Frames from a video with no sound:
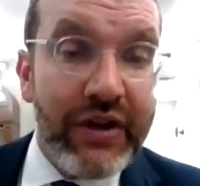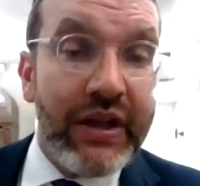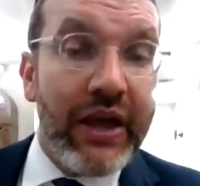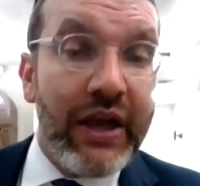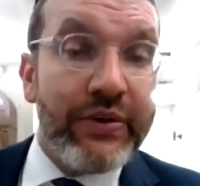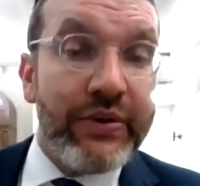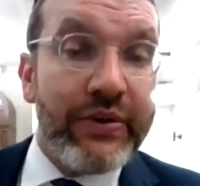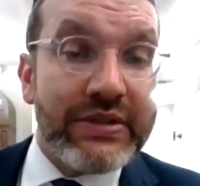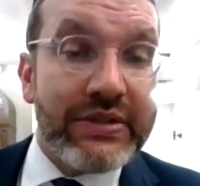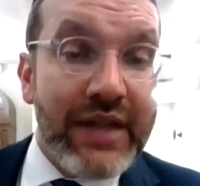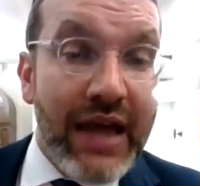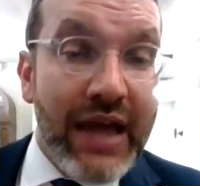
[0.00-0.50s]
It
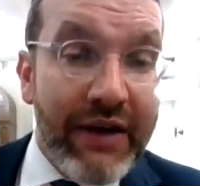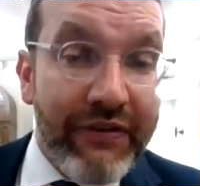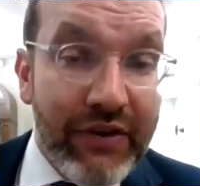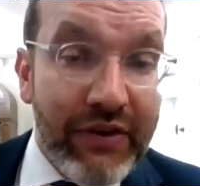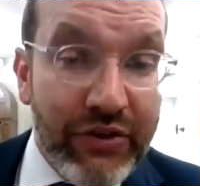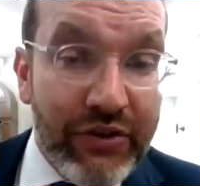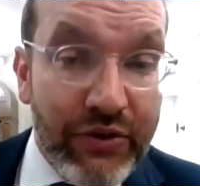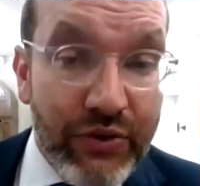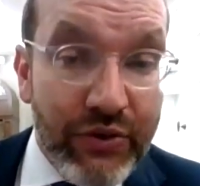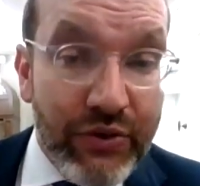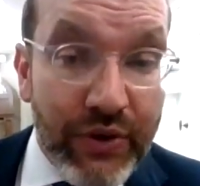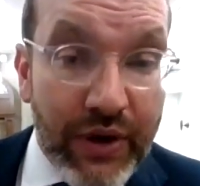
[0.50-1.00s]
was dafka
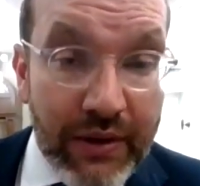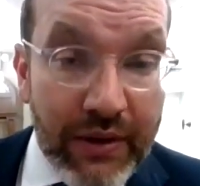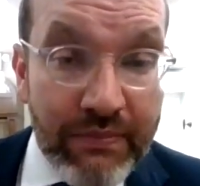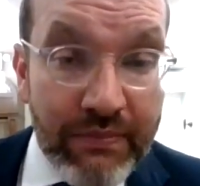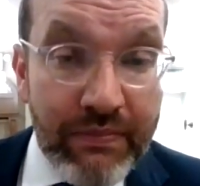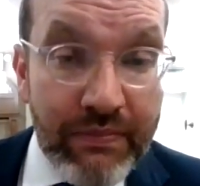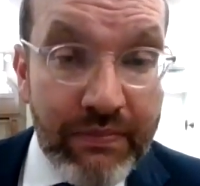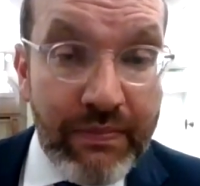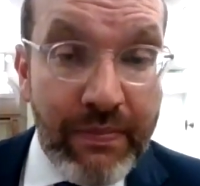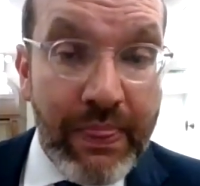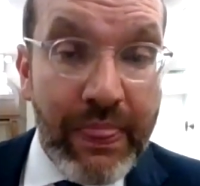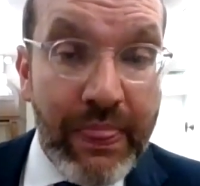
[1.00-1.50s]
through him
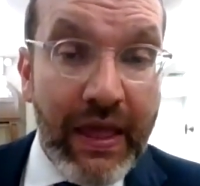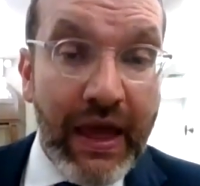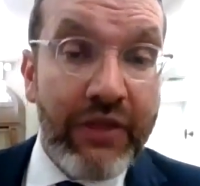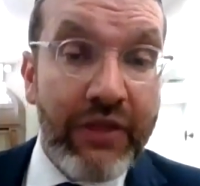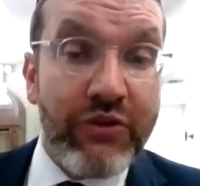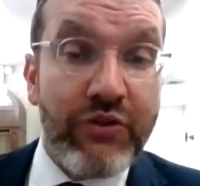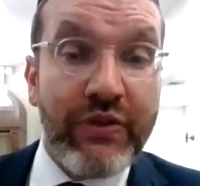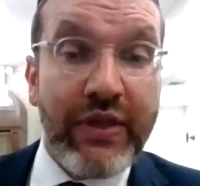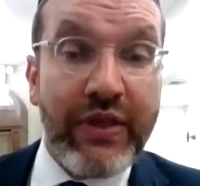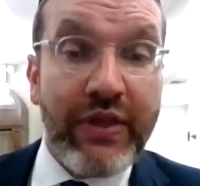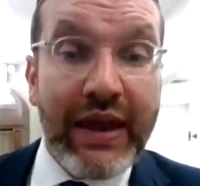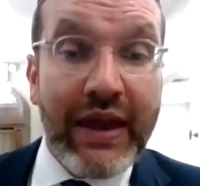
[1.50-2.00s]
and
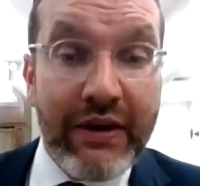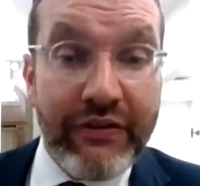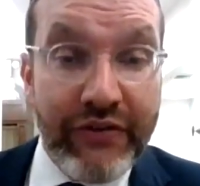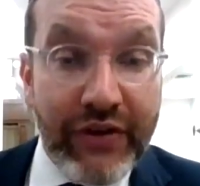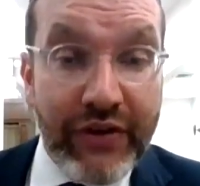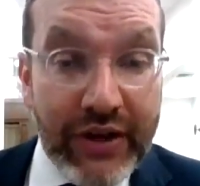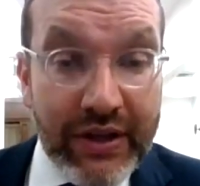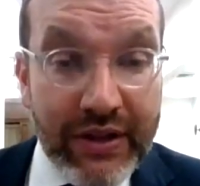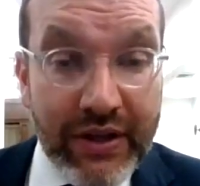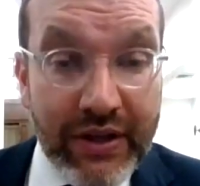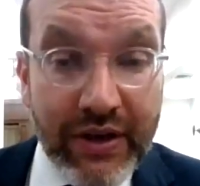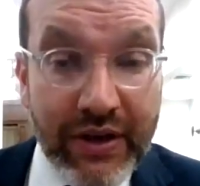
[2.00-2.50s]
through that
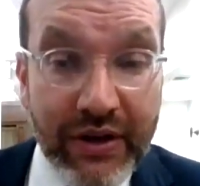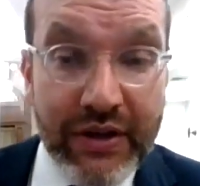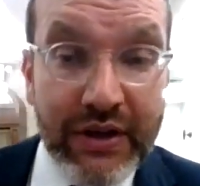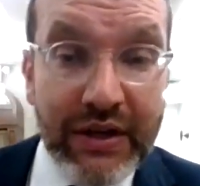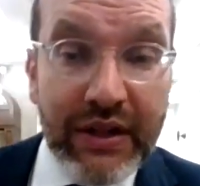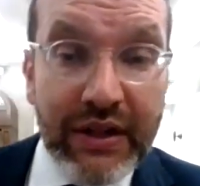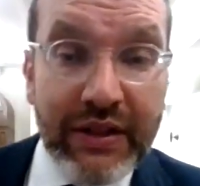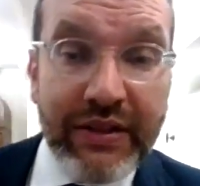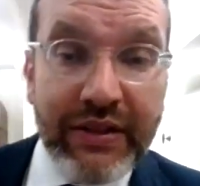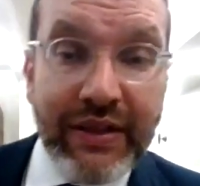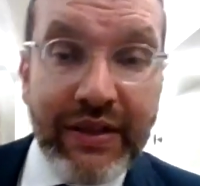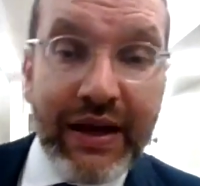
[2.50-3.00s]
avodah
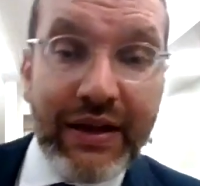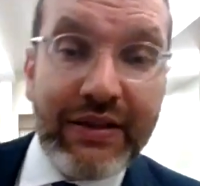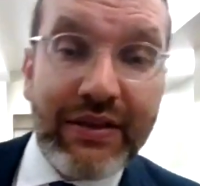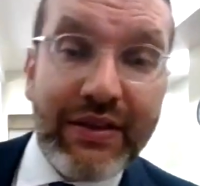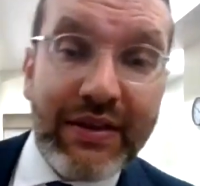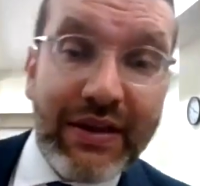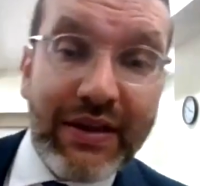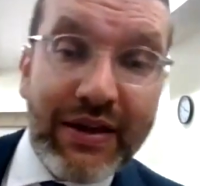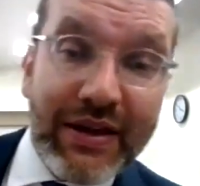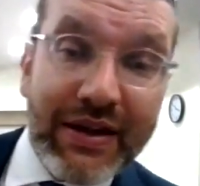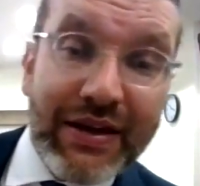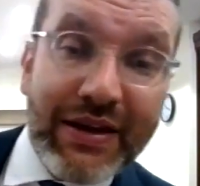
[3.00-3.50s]
that
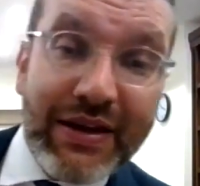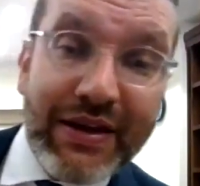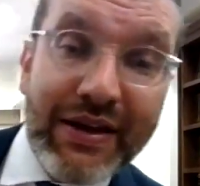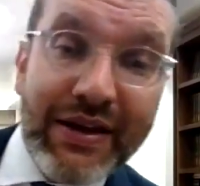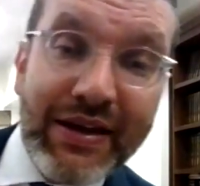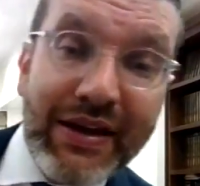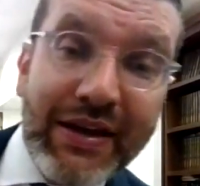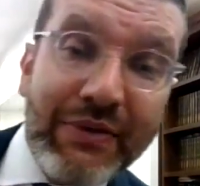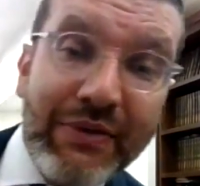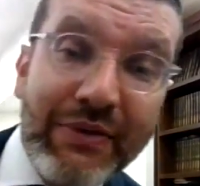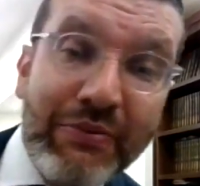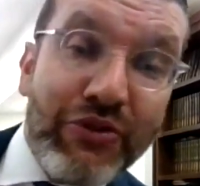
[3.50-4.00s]

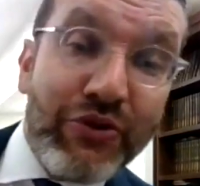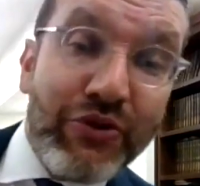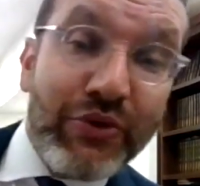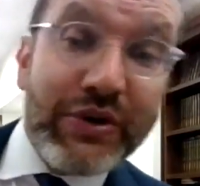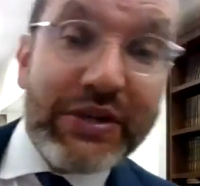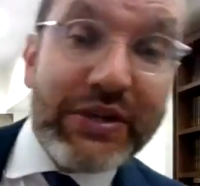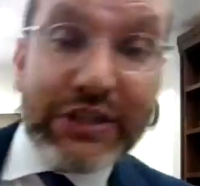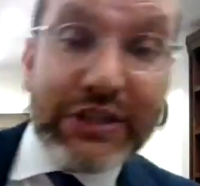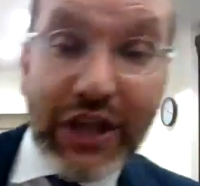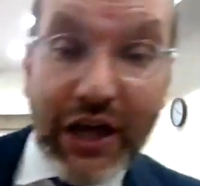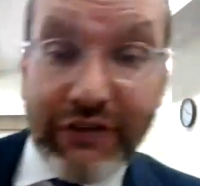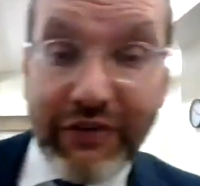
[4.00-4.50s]
through
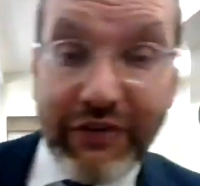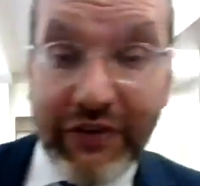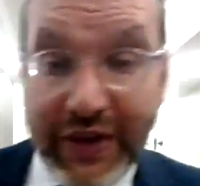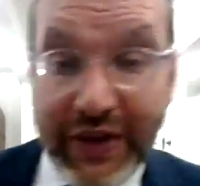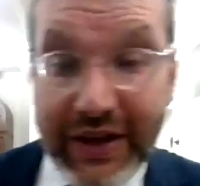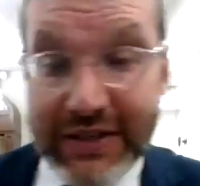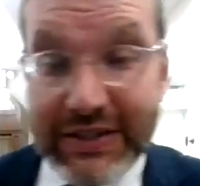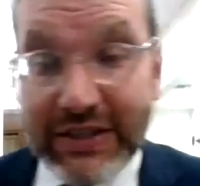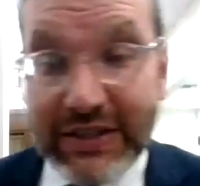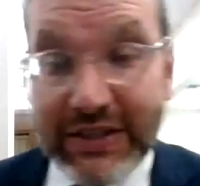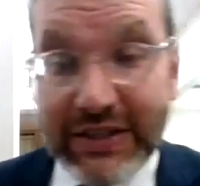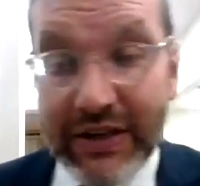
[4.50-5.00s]
his love of
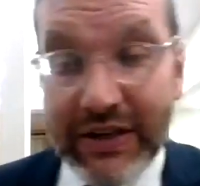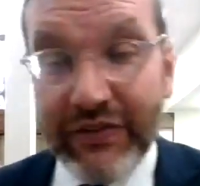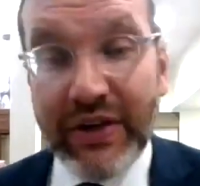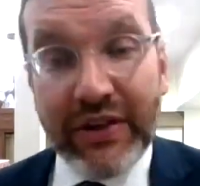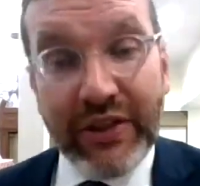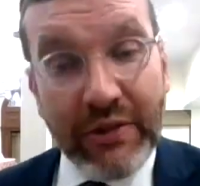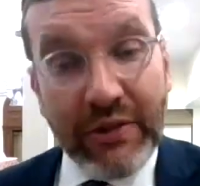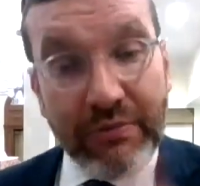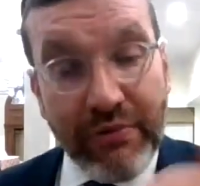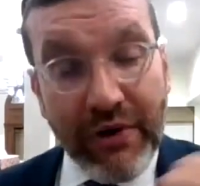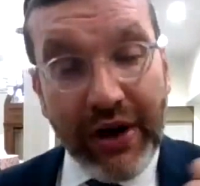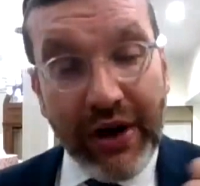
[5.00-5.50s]
Esau,
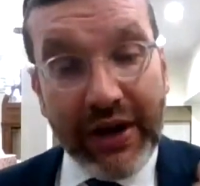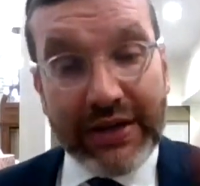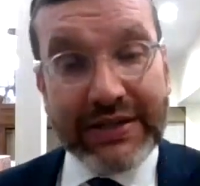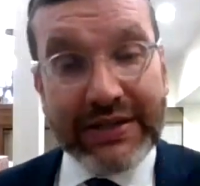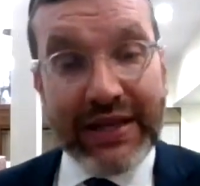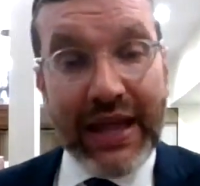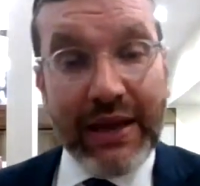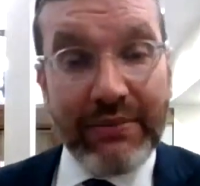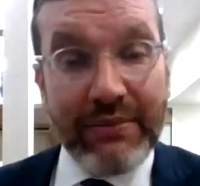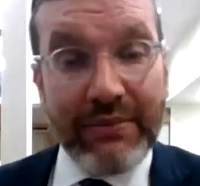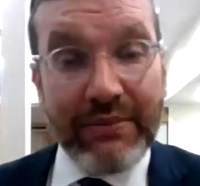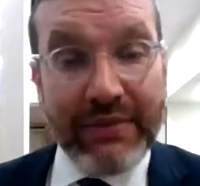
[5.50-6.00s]
the brachas
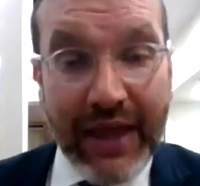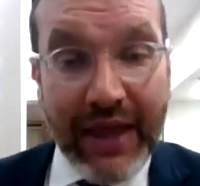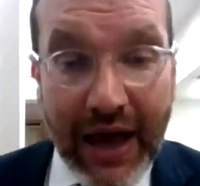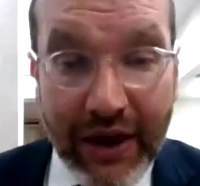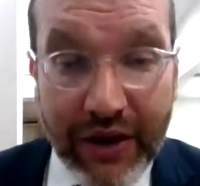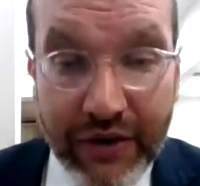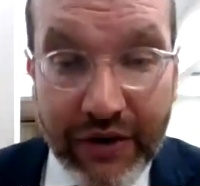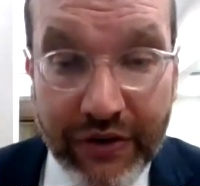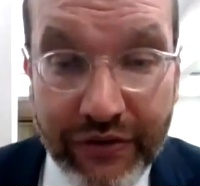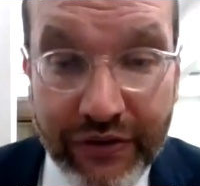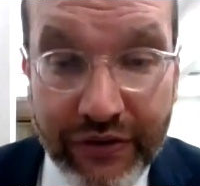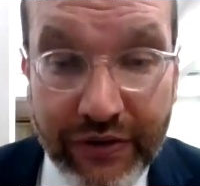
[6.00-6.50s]
came to
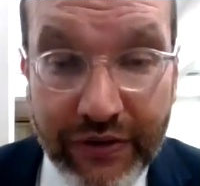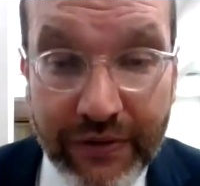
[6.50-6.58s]
Yaakov.